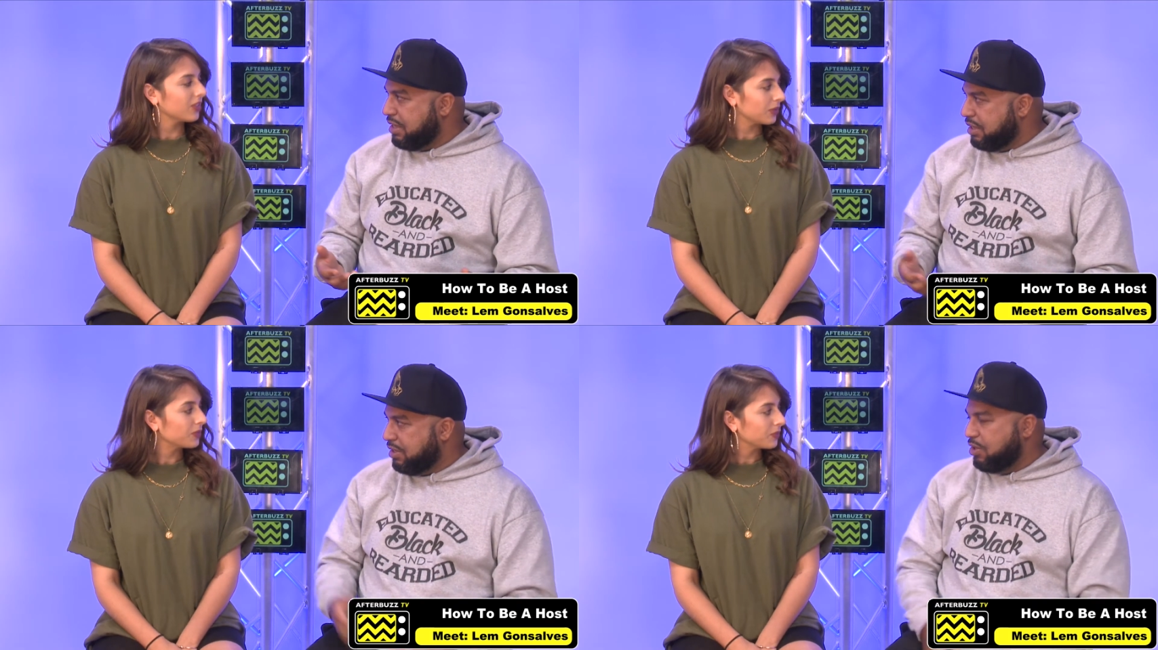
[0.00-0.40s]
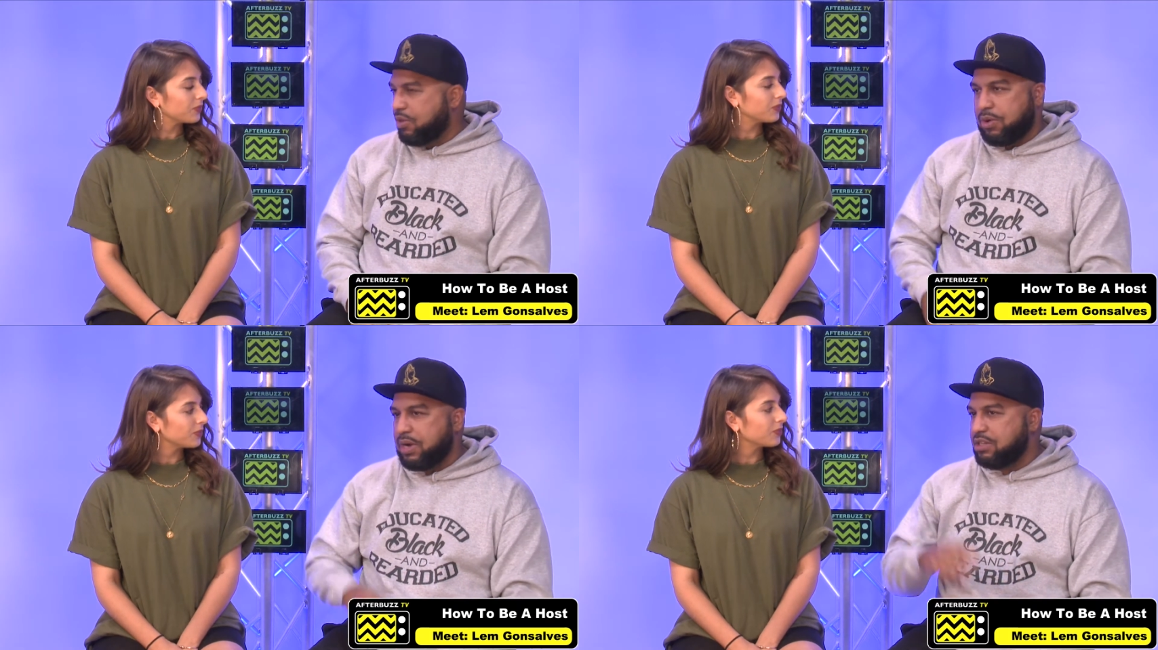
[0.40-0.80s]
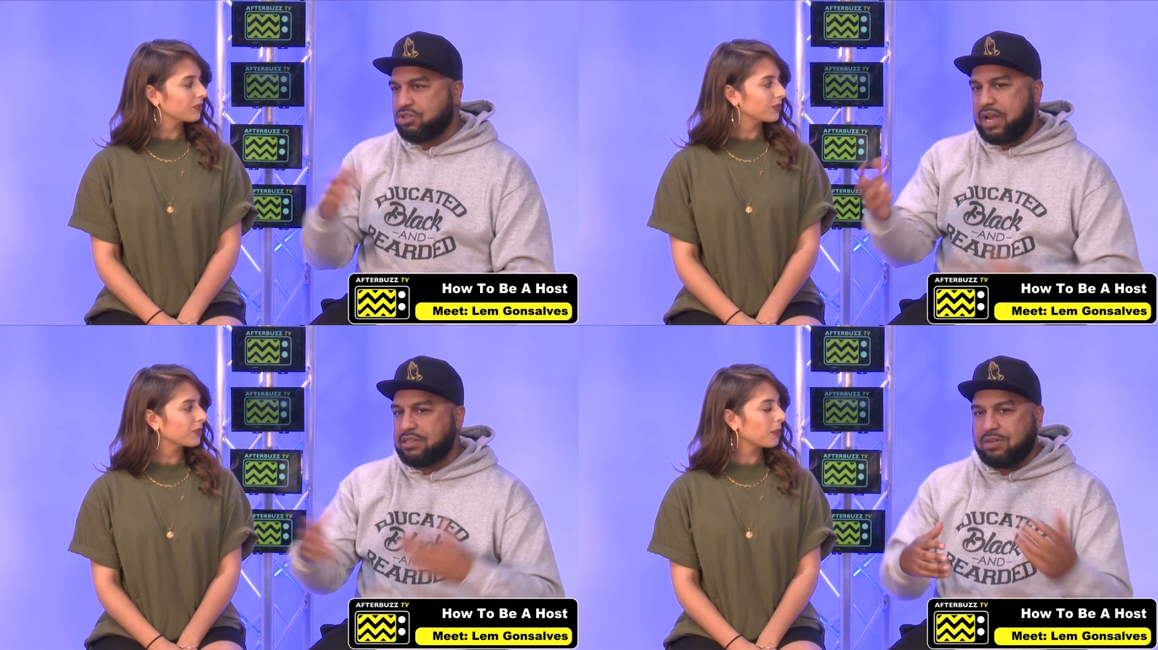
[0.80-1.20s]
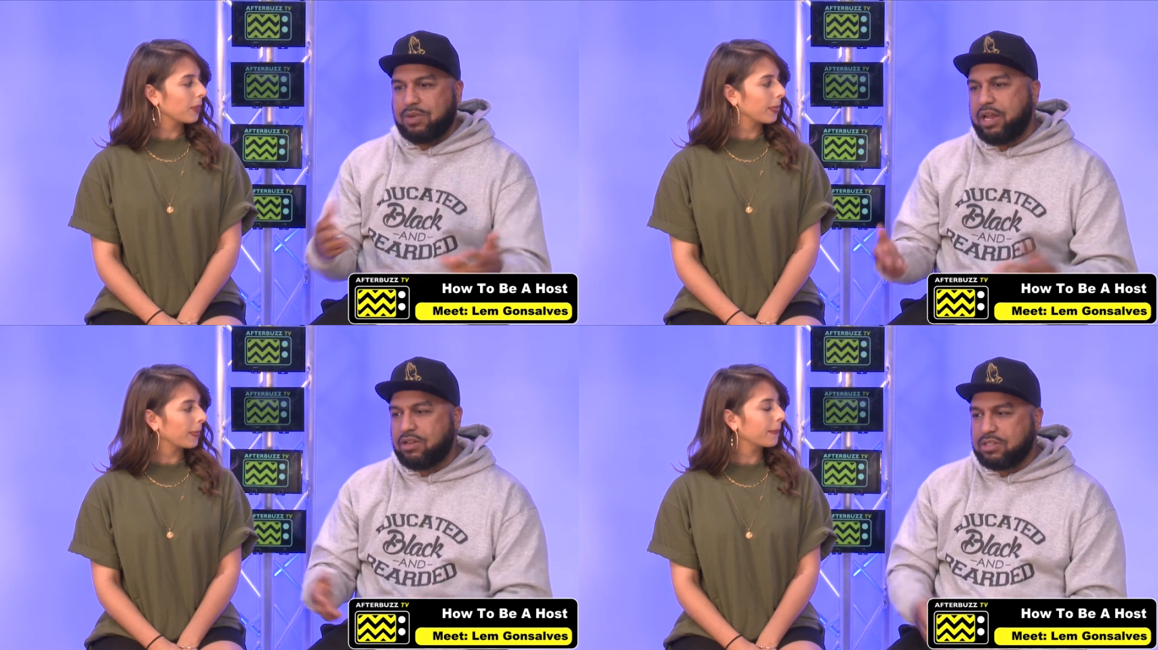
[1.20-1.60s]
Speaker 1: You know, they were going to try someone
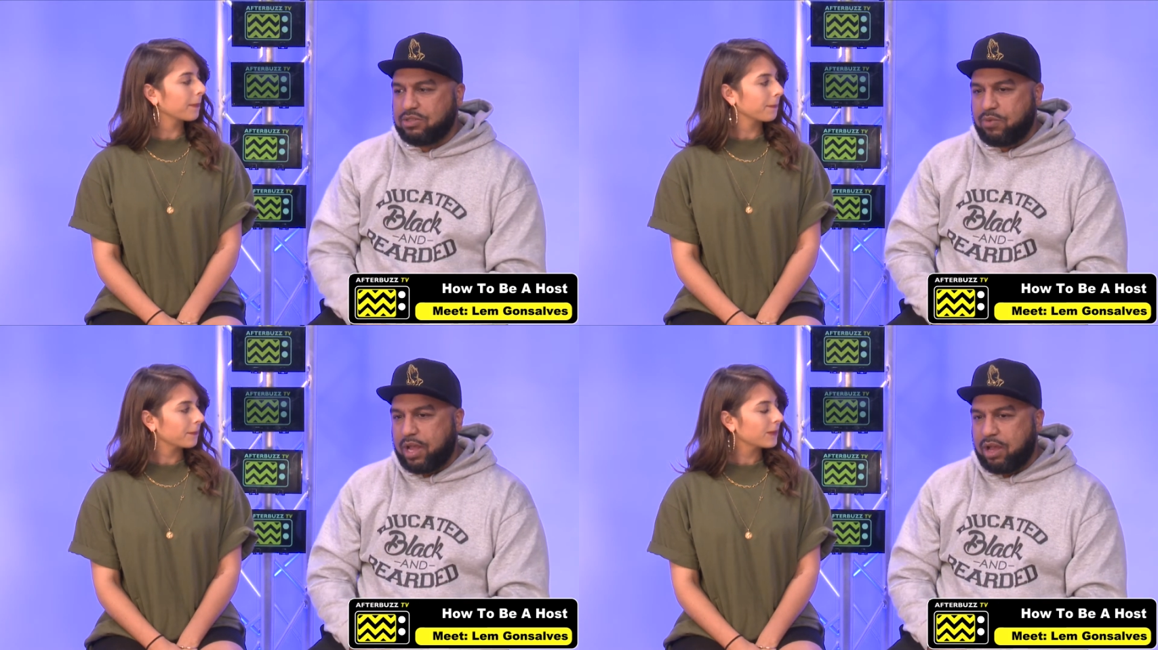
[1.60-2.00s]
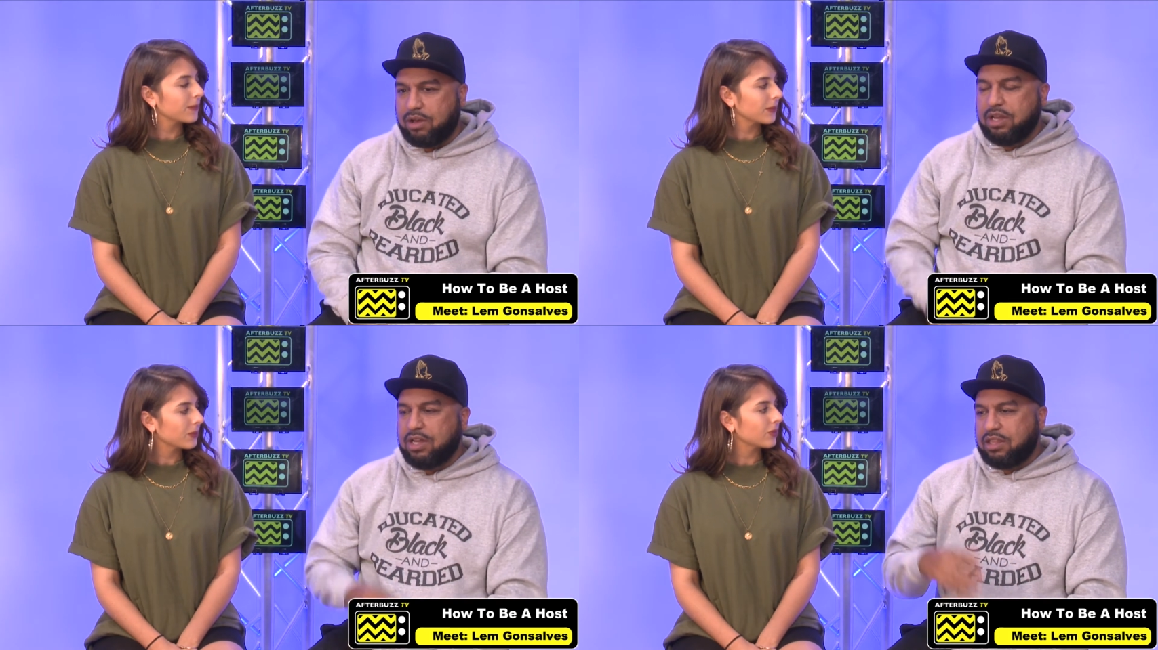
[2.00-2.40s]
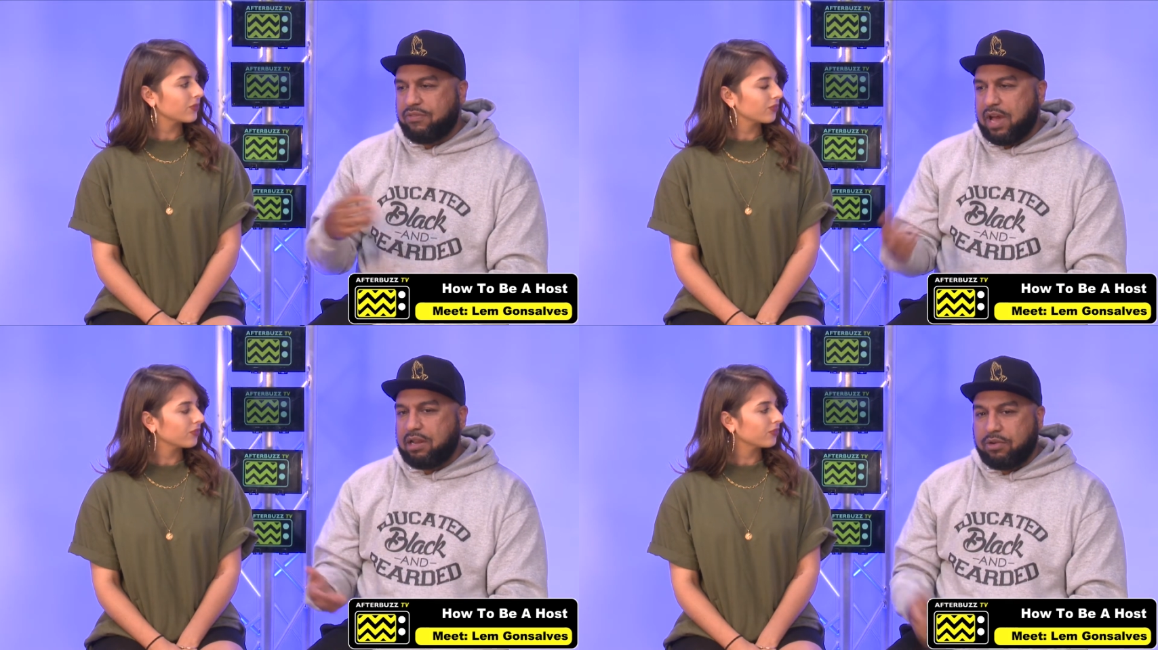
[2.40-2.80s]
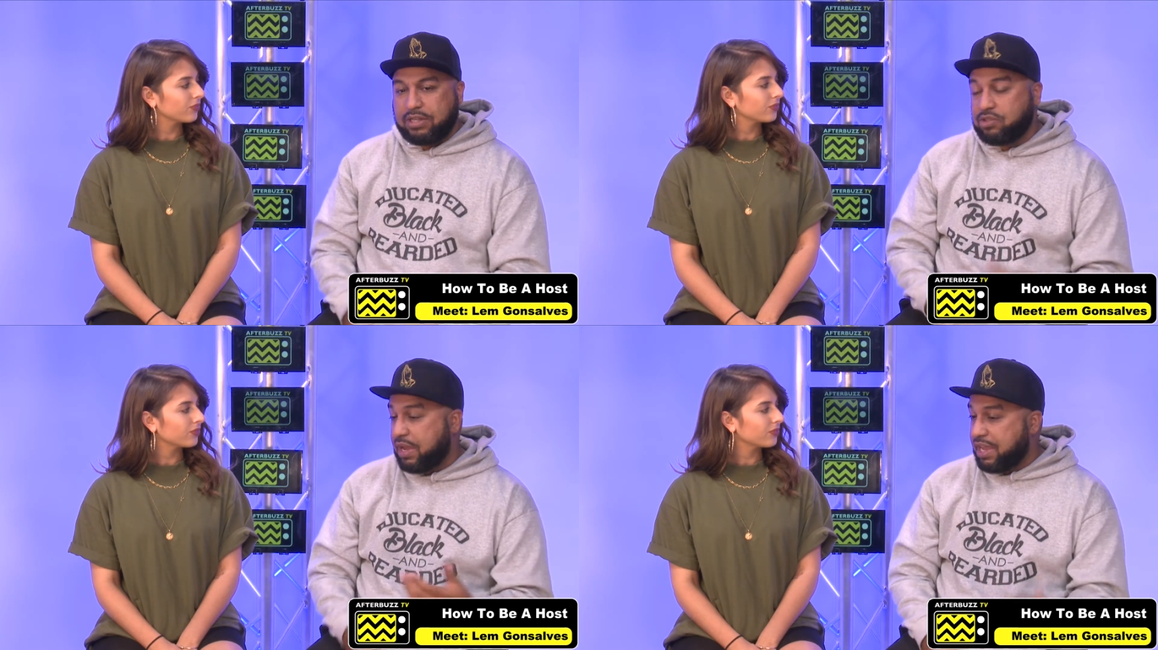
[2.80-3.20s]
else as well the following week. So
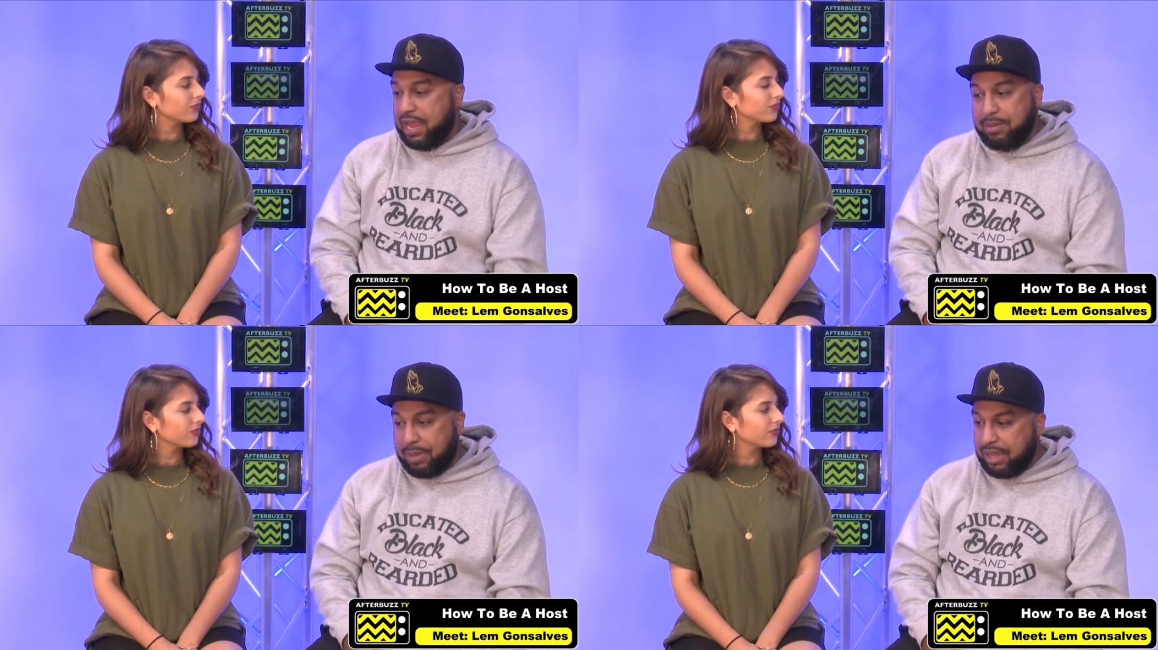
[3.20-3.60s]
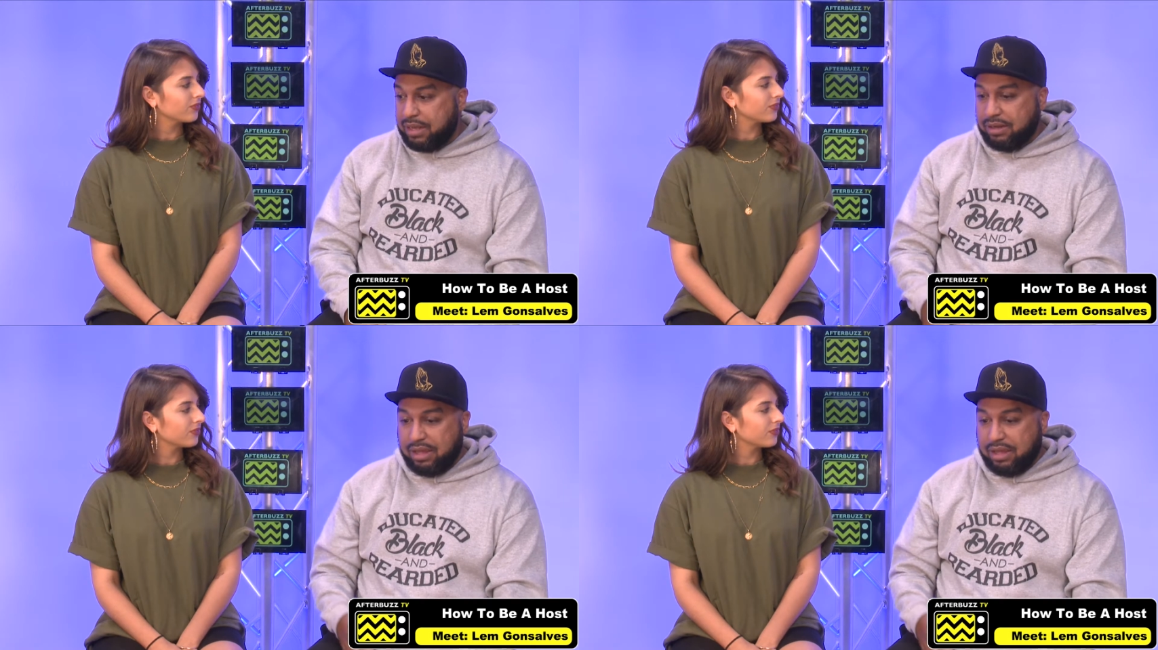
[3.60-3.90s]
I came in